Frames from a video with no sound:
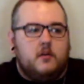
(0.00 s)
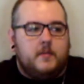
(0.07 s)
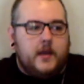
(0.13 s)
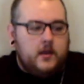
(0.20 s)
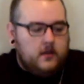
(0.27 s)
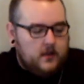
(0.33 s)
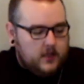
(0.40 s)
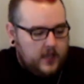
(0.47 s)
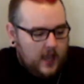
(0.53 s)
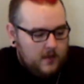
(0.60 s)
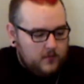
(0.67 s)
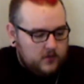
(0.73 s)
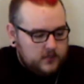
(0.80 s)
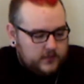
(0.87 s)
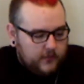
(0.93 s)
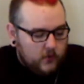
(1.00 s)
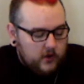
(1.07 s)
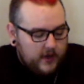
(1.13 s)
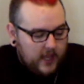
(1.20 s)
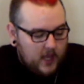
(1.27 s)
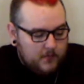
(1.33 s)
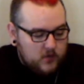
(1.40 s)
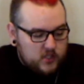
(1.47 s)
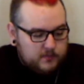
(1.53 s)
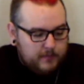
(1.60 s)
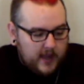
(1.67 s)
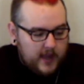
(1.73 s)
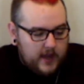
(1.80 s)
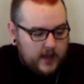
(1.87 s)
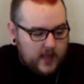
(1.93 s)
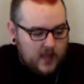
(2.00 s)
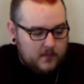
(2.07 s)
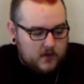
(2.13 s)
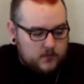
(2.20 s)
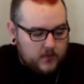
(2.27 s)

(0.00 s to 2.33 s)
about gamers for gamers by gamers,